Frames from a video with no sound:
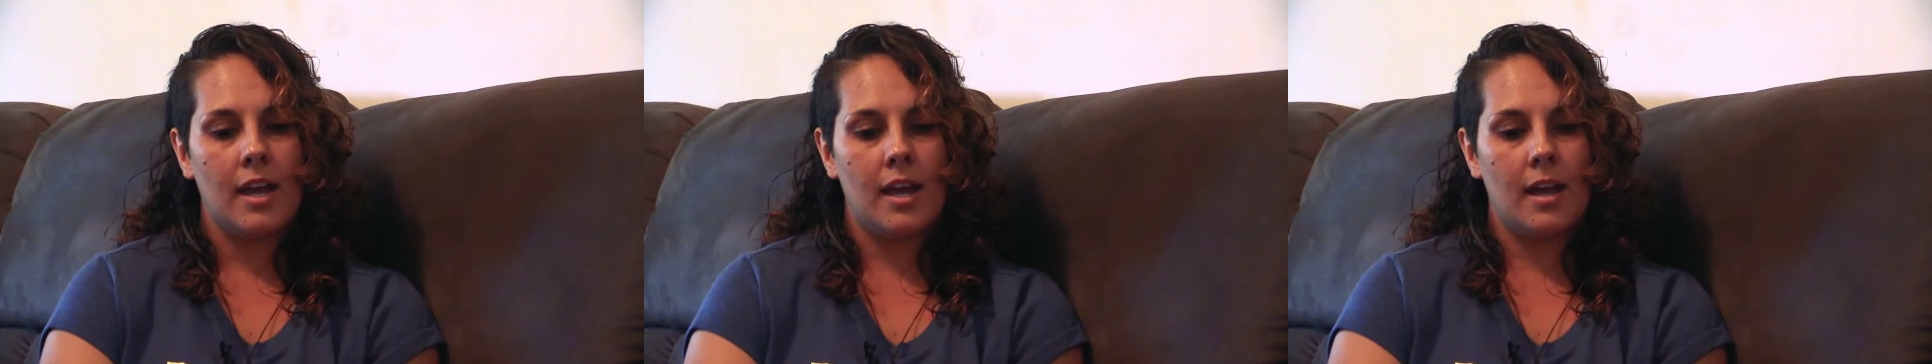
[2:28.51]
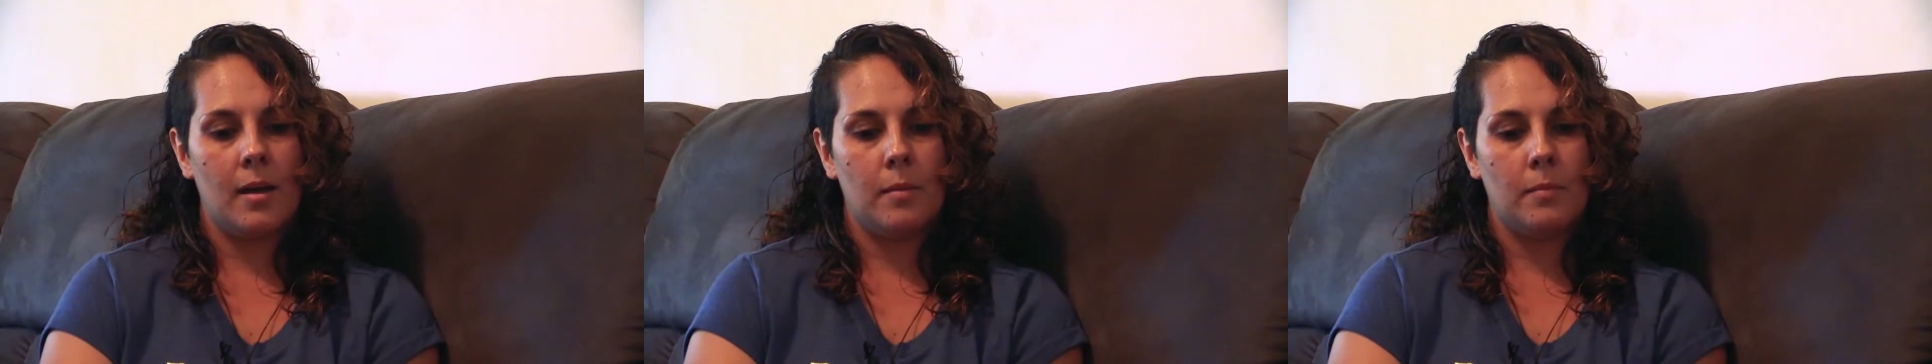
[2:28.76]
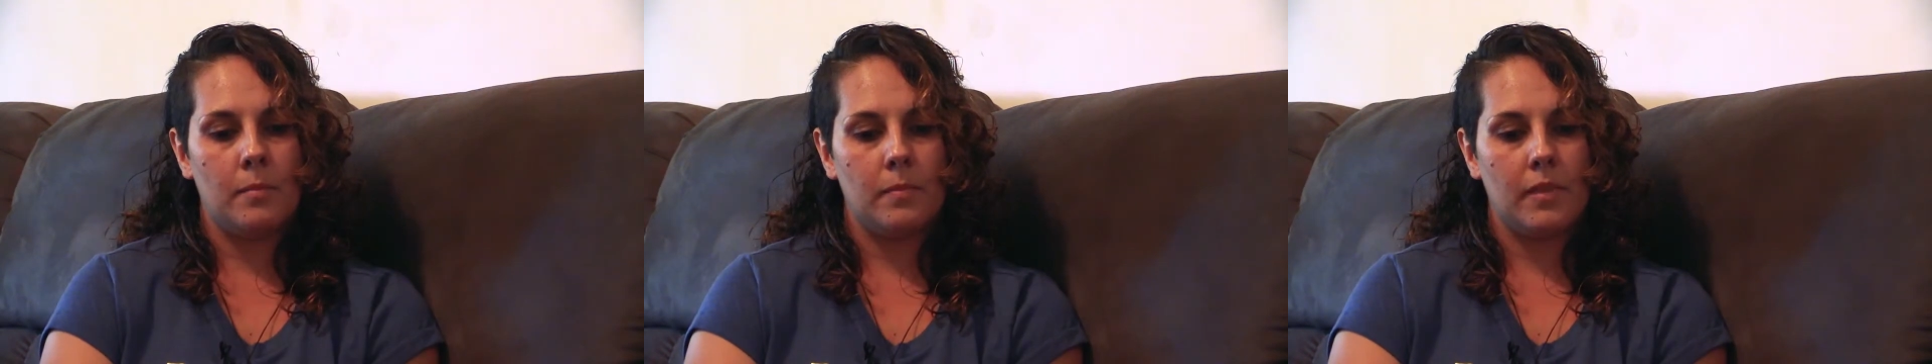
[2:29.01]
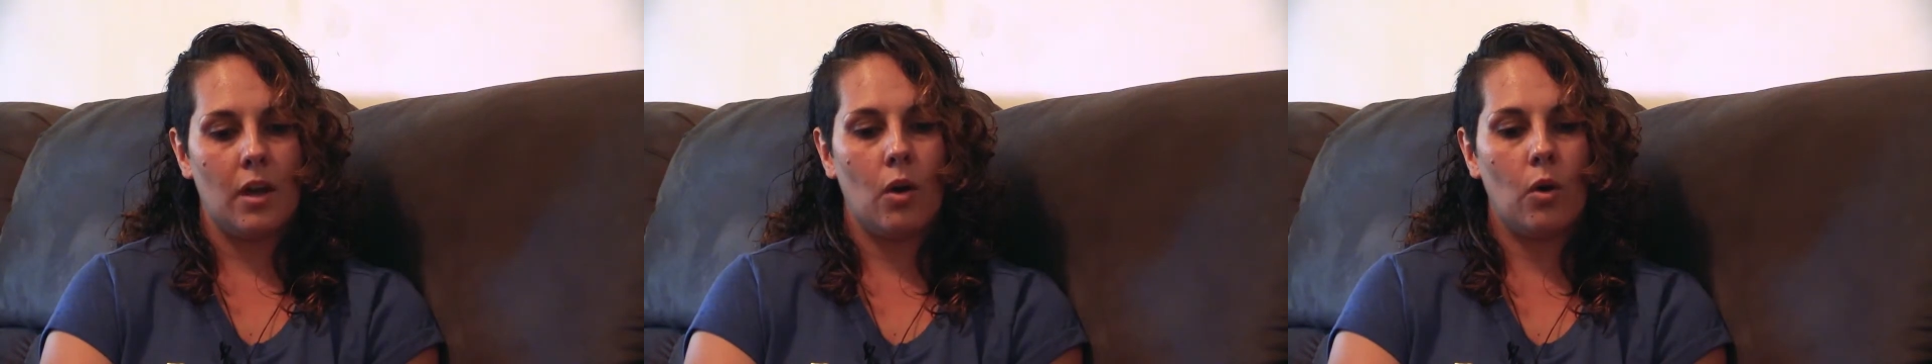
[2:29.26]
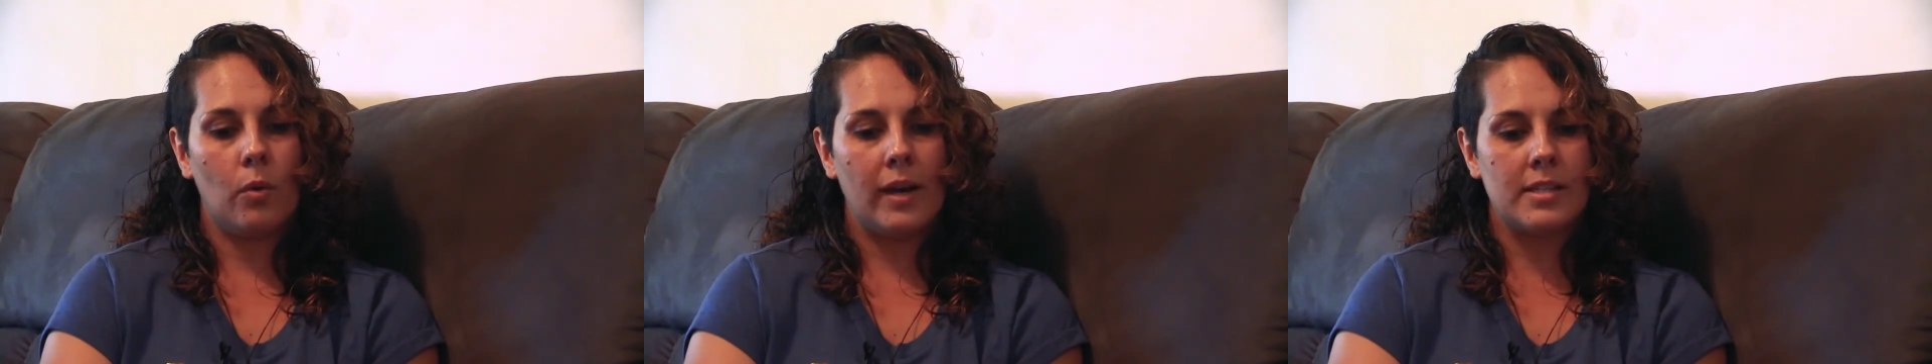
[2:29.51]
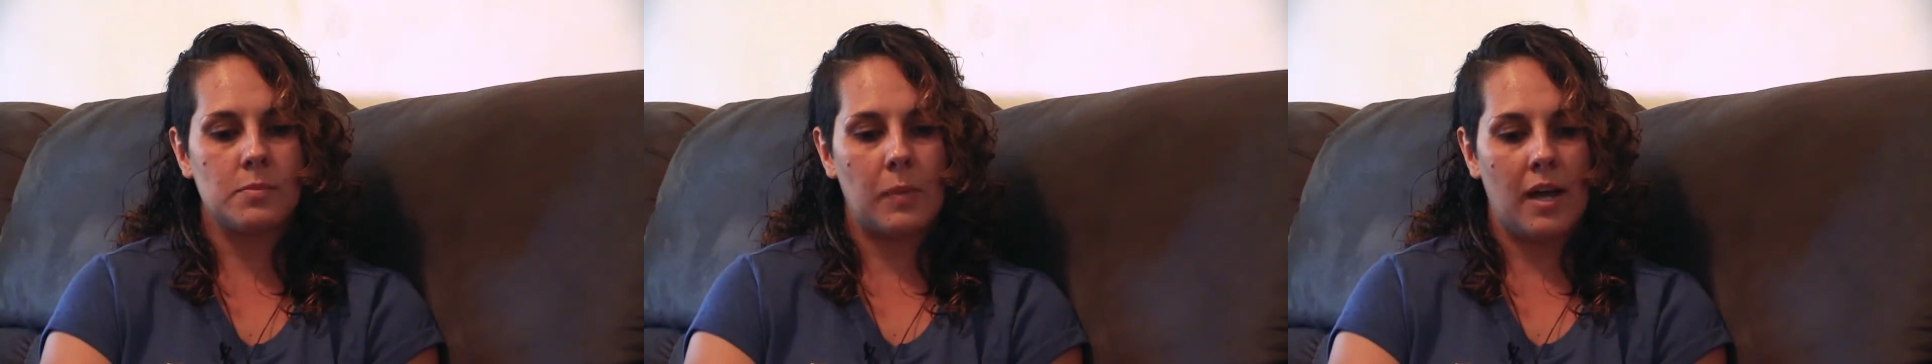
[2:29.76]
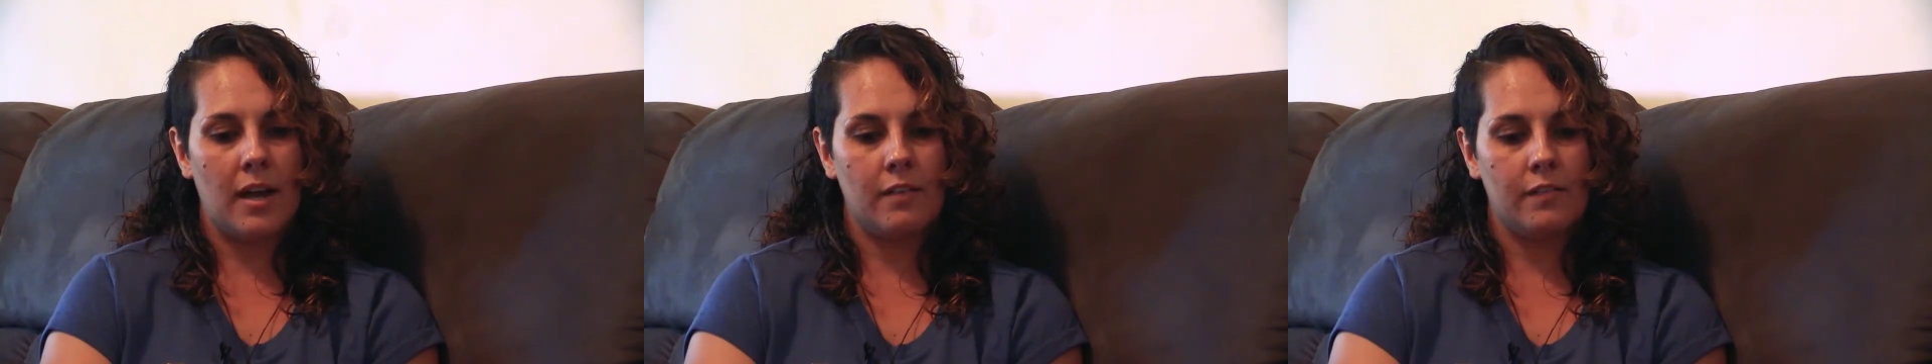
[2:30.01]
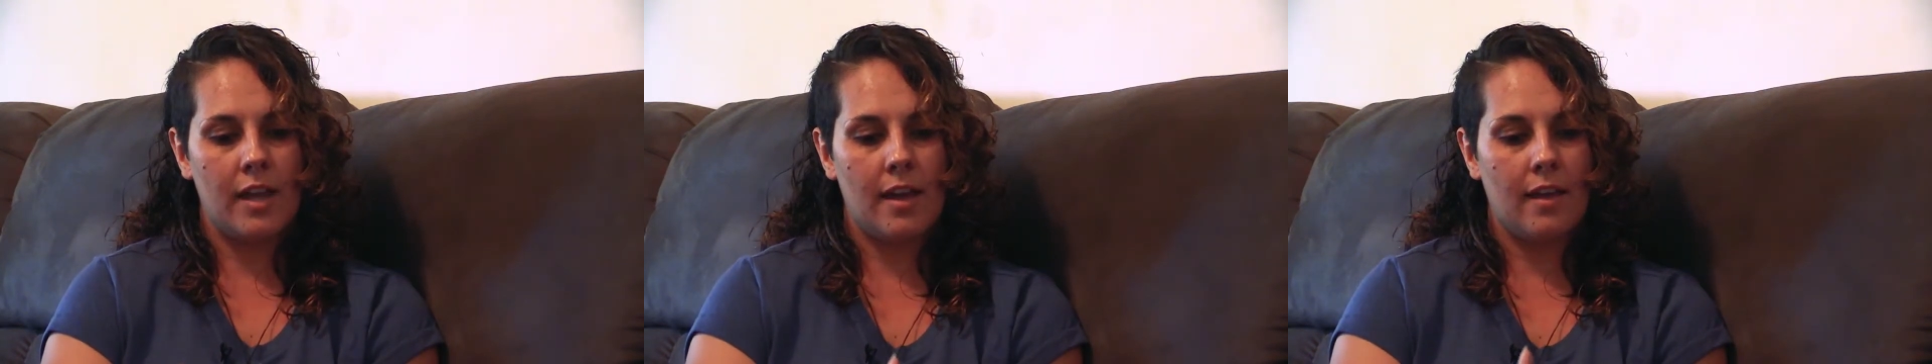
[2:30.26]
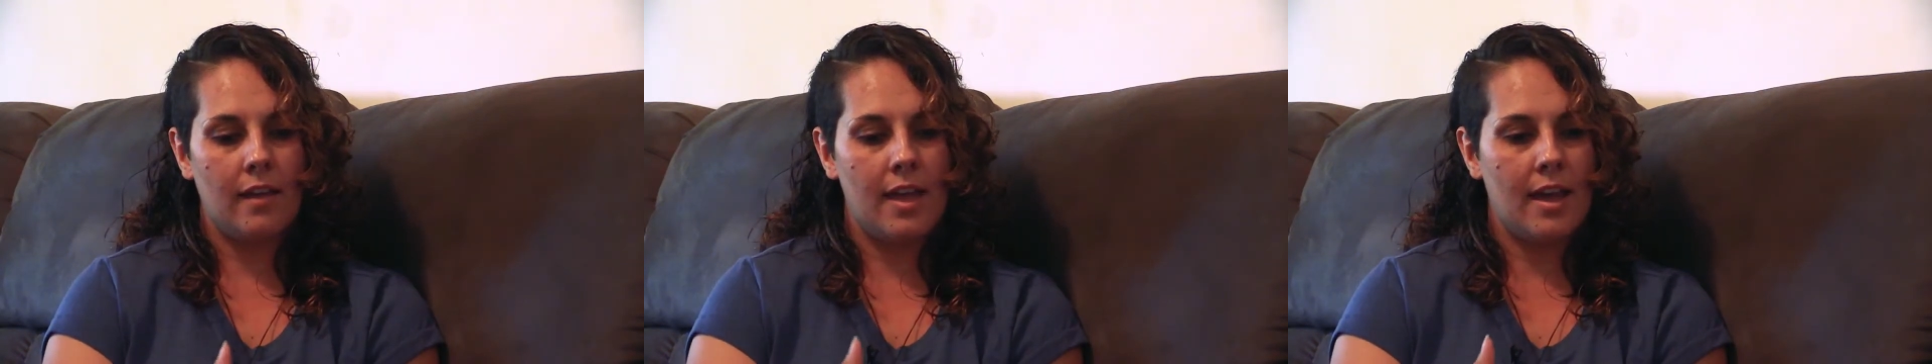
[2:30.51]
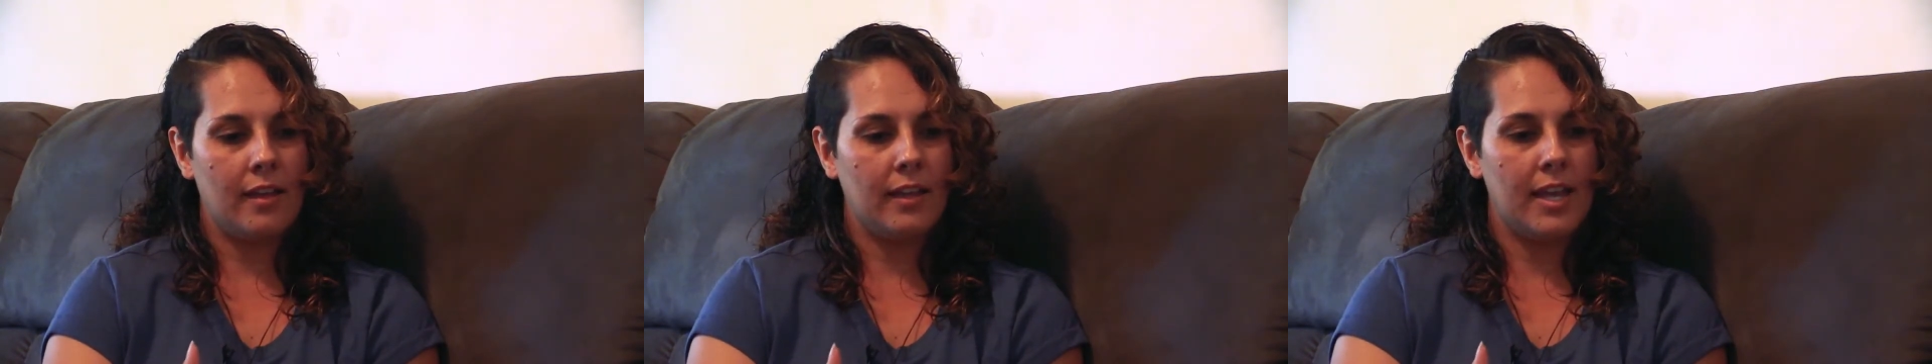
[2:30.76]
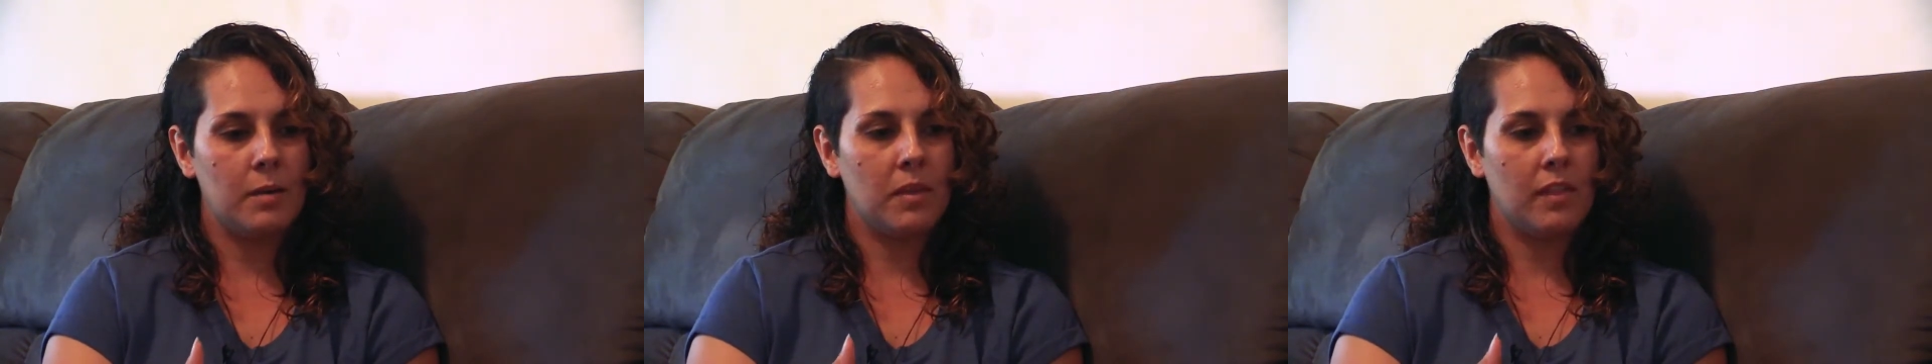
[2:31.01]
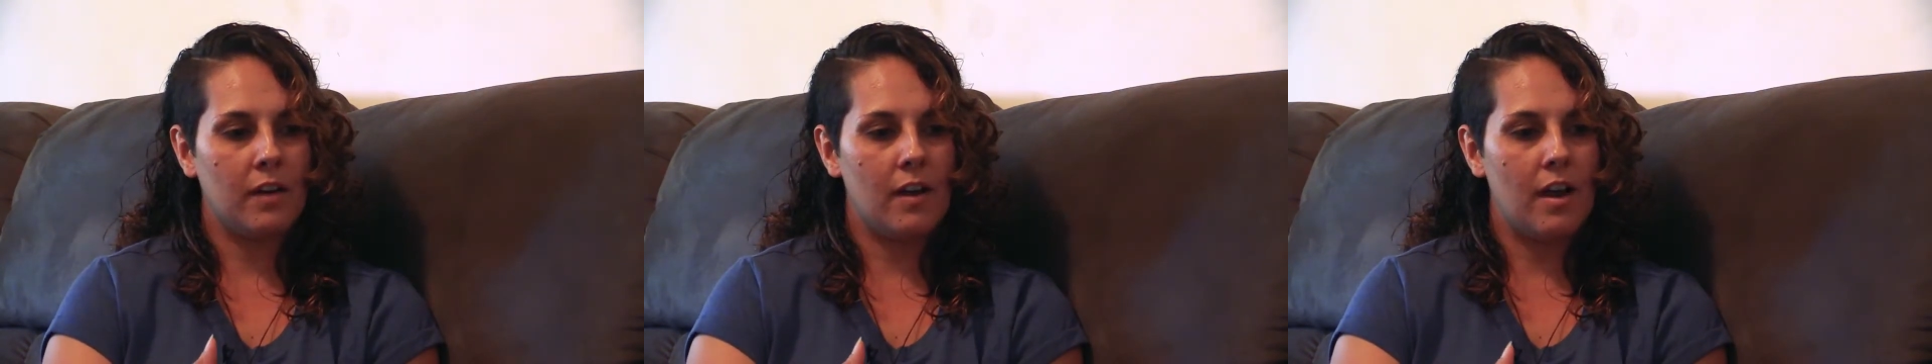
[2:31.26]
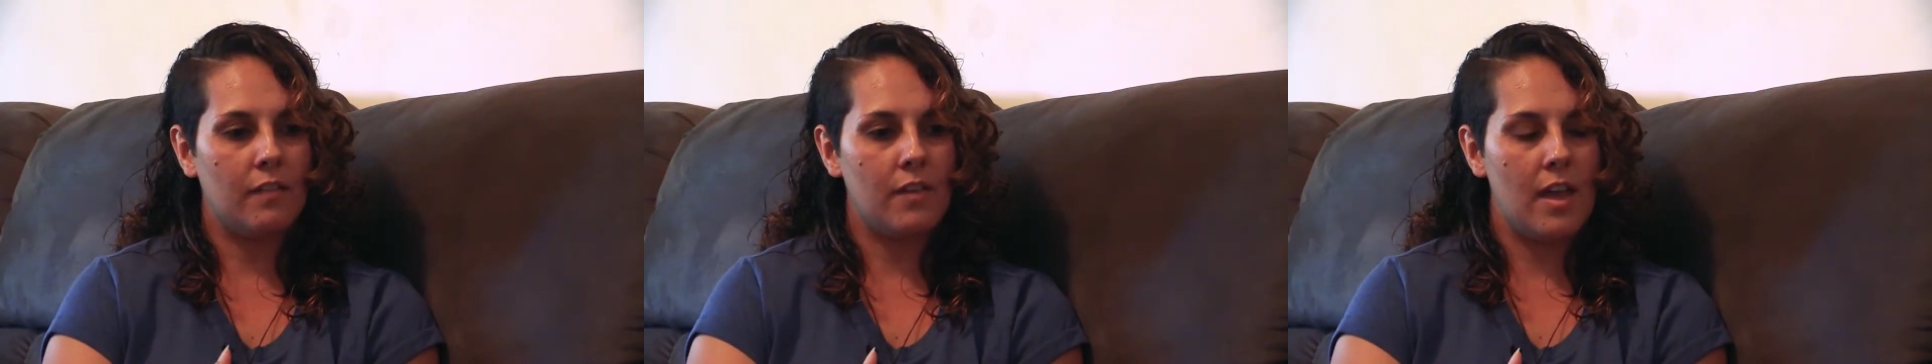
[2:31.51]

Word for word: um, they're always part of our, our land, but they're our,